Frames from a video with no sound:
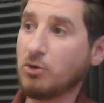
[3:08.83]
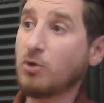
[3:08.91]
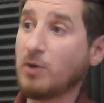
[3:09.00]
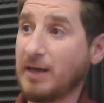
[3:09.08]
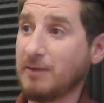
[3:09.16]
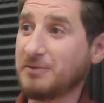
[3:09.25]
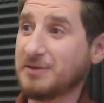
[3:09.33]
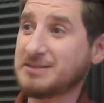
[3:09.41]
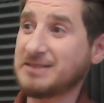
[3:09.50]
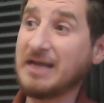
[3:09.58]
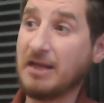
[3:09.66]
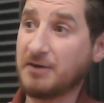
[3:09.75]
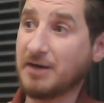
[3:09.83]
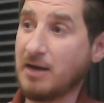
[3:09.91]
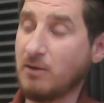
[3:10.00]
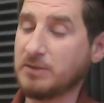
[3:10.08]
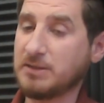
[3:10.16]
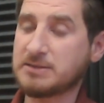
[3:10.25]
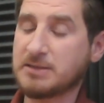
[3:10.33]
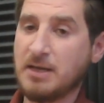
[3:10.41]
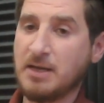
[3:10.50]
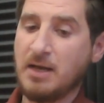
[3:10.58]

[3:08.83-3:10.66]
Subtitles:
law libraries in other counties.